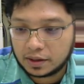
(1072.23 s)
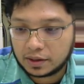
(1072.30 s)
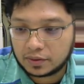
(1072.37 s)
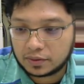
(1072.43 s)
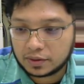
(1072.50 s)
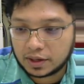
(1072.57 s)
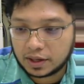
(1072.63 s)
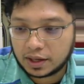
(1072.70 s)

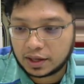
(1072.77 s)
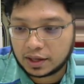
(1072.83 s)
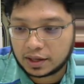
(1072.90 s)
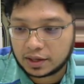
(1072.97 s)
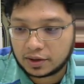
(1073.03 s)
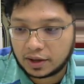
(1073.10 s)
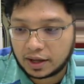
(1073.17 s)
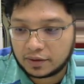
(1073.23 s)
Okay,
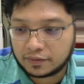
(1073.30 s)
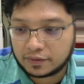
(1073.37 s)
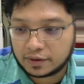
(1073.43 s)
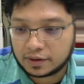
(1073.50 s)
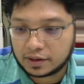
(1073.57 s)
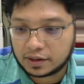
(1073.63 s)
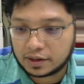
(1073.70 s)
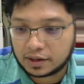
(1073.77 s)
you have
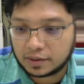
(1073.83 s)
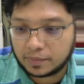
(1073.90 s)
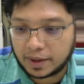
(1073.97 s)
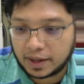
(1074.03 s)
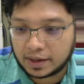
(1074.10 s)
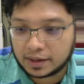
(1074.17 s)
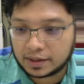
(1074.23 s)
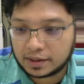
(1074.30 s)
the
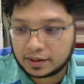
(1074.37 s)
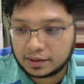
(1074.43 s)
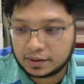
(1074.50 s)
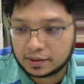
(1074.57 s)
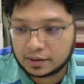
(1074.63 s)
banner.